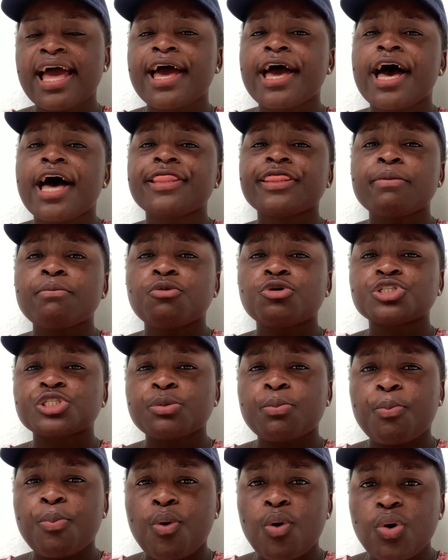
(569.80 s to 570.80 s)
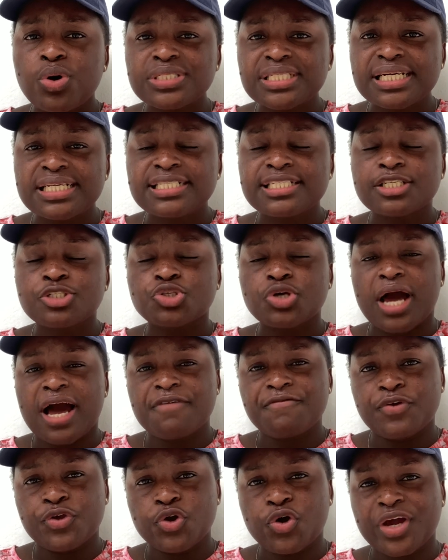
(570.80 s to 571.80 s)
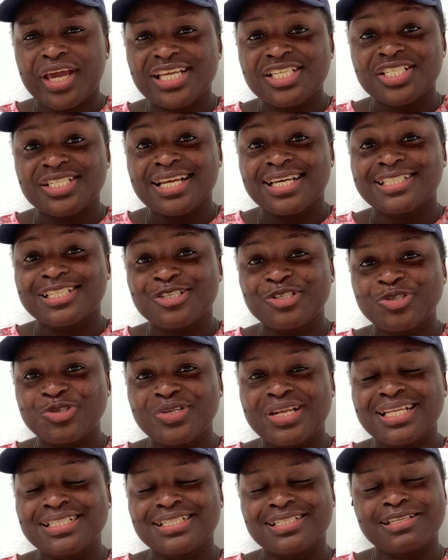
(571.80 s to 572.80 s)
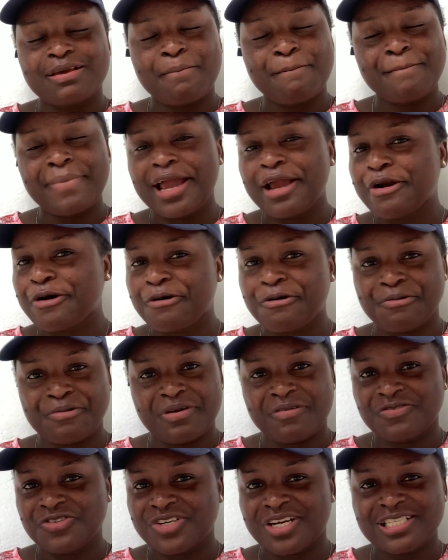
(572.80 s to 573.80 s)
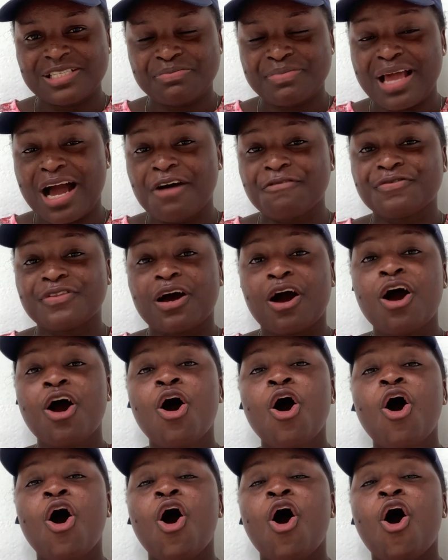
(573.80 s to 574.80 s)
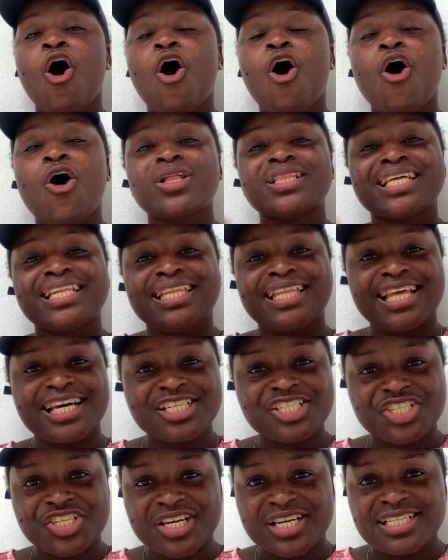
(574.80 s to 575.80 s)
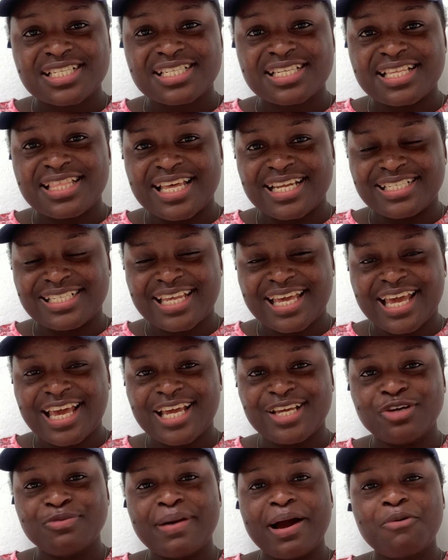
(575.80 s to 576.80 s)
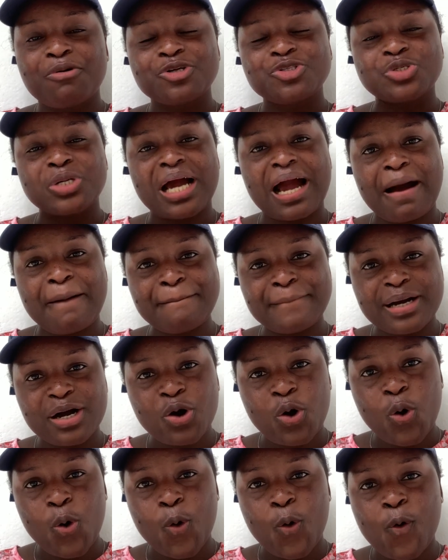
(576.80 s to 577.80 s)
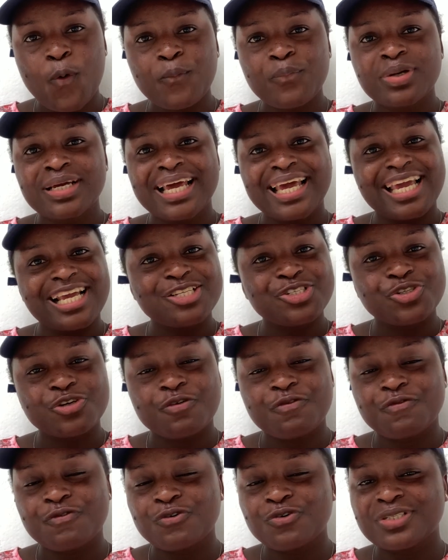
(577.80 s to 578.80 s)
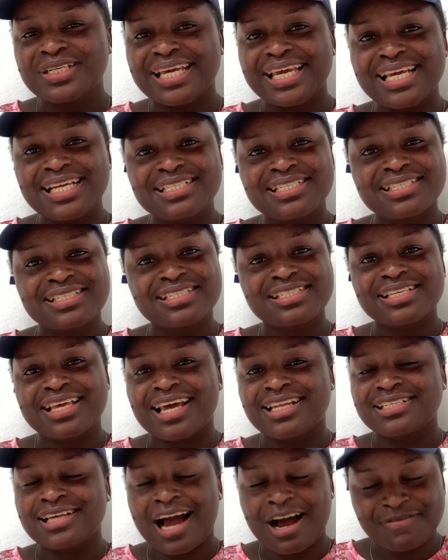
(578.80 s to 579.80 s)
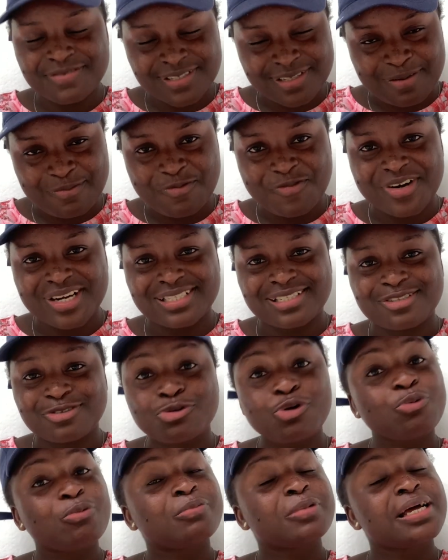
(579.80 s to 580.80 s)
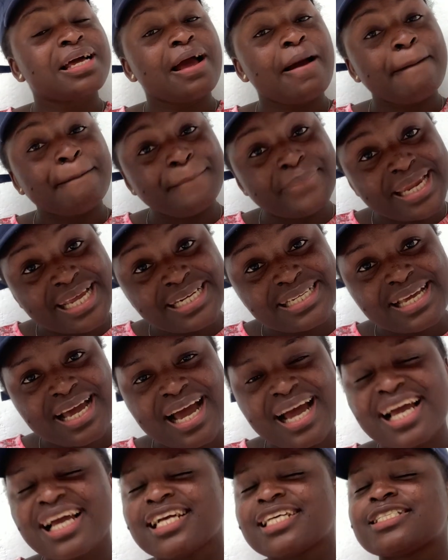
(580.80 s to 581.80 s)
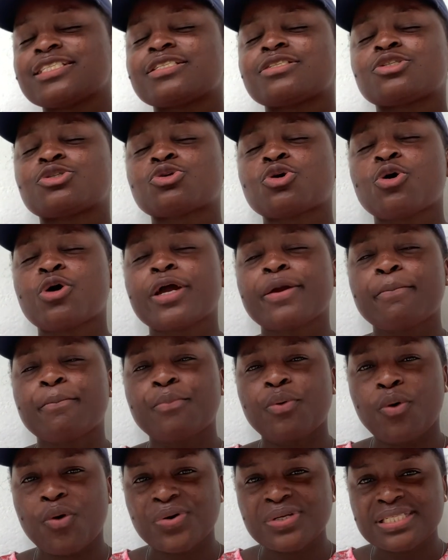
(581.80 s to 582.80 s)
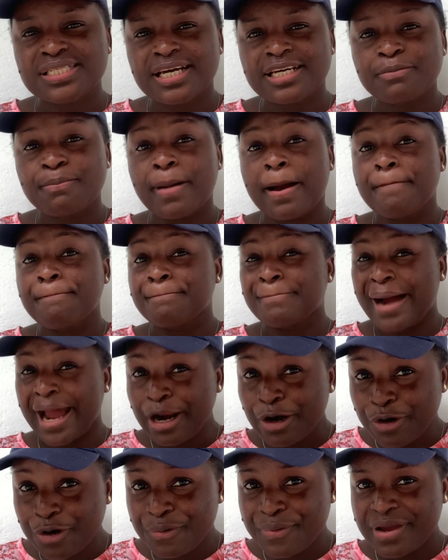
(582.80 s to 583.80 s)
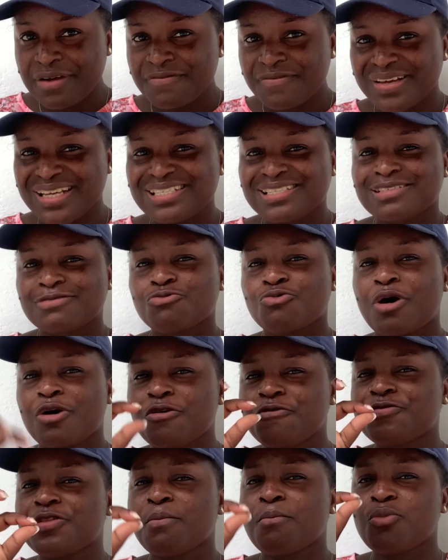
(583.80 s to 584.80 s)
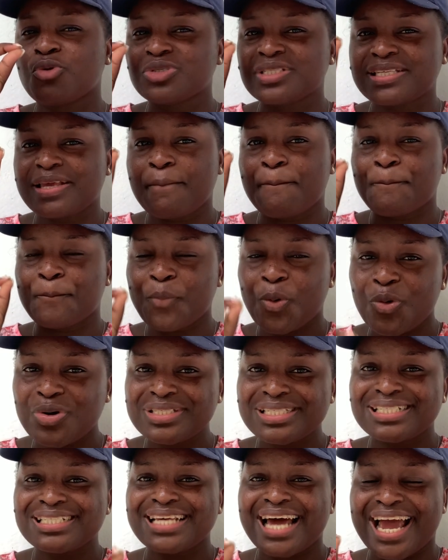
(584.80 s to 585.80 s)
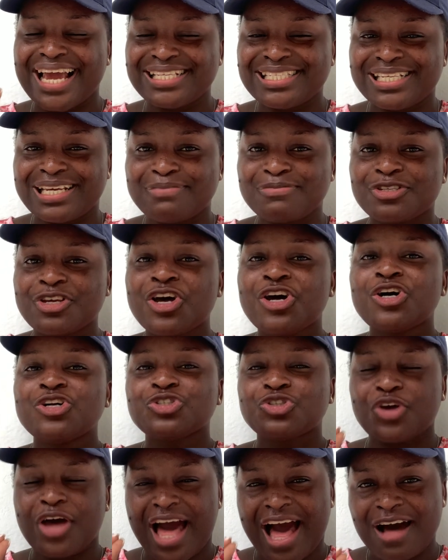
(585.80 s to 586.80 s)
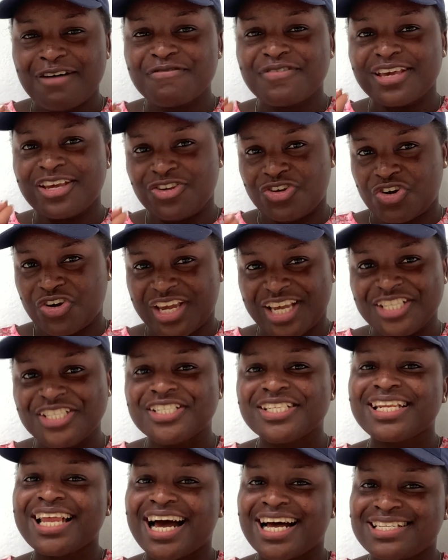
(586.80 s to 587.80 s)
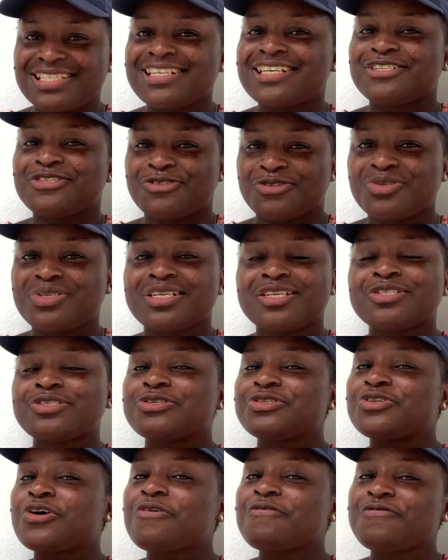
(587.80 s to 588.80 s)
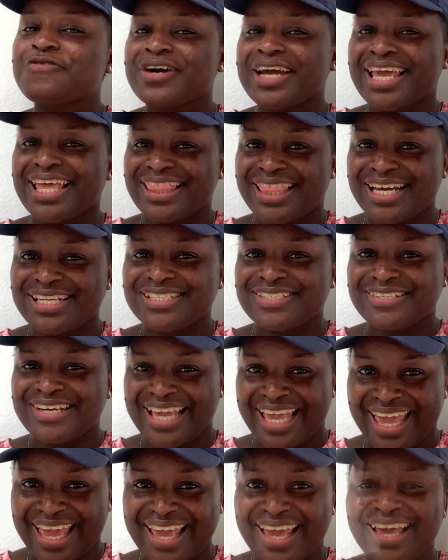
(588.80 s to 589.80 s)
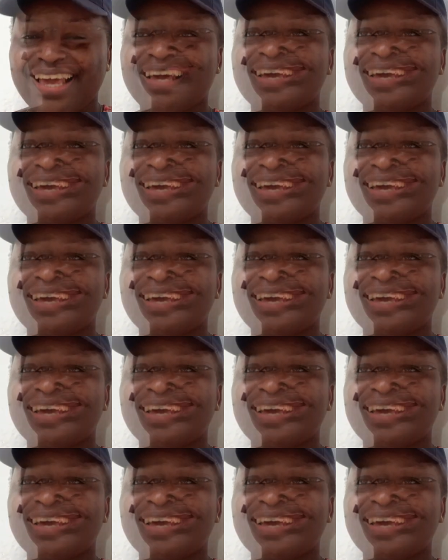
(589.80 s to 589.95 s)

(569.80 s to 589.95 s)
And the most important thing to have in your kitchen as a student is a microwave. Trust me, after all the lectures in the day, you might want to come back home, heat your food, eat, and have some rest. So blender is so important, but microwave is one of the most important items to have in your kitchen as a student. So don't forget that, okay?